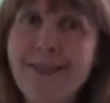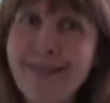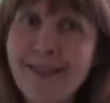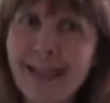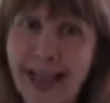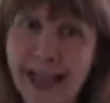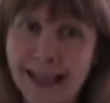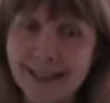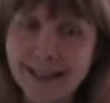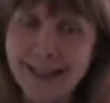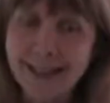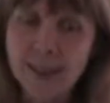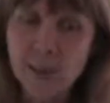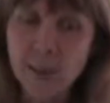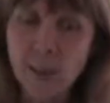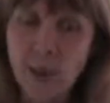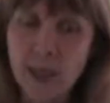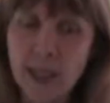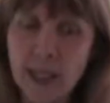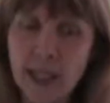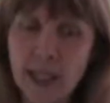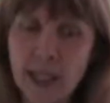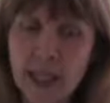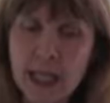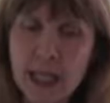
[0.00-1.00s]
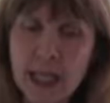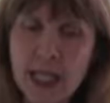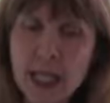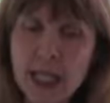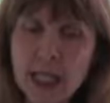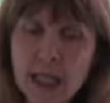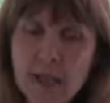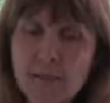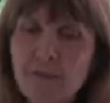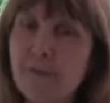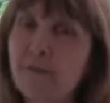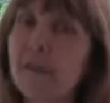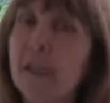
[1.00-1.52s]
That's what
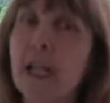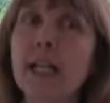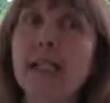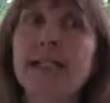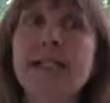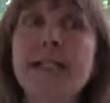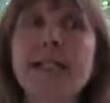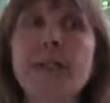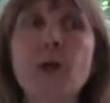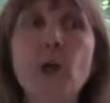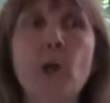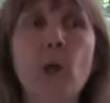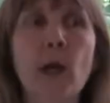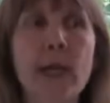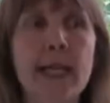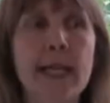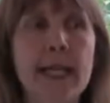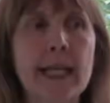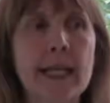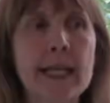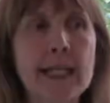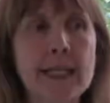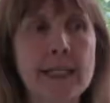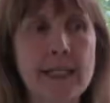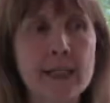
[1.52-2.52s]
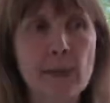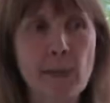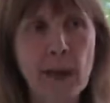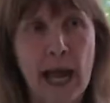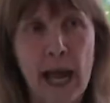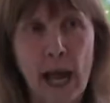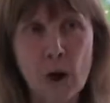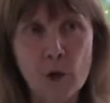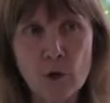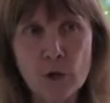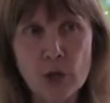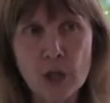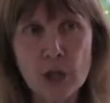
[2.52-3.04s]
the flood story is
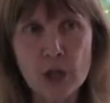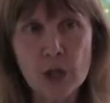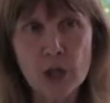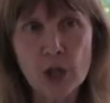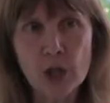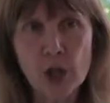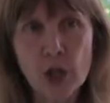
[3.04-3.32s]
about.